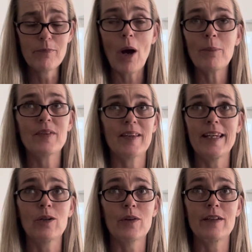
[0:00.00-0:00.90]
I'm
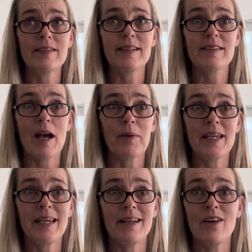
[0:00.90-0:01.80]
seeing all those things coming
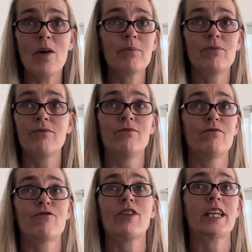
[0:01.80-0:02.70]
in and I'm
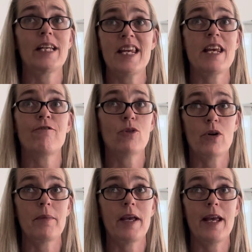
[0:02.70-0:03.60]
freaking here
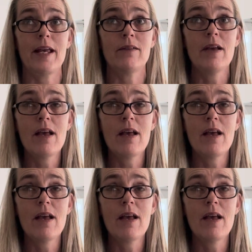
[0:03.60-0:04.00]
for it, man.